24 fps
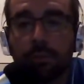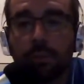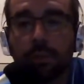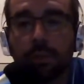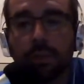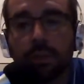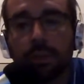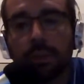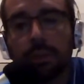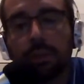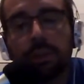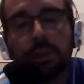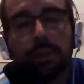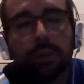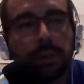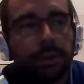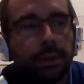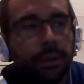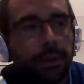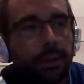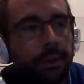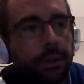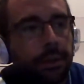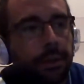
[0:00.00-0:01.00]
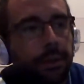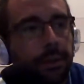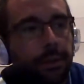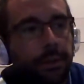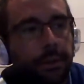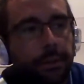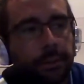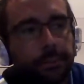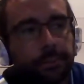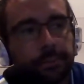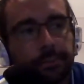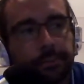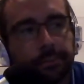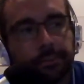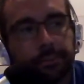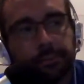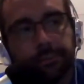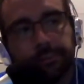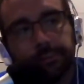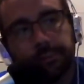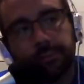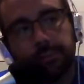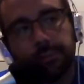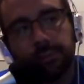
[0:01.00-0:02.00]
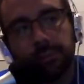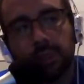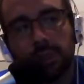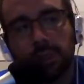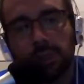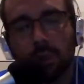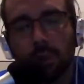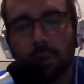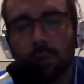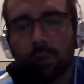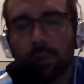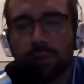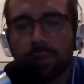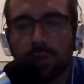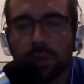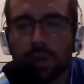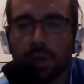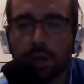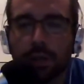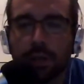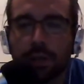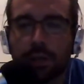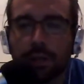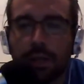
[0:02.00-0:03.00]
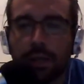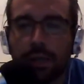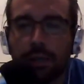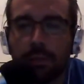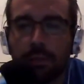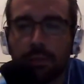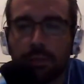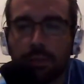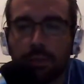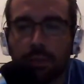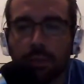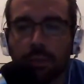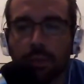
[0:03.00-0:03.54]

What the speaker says: But you don't be drawing dead before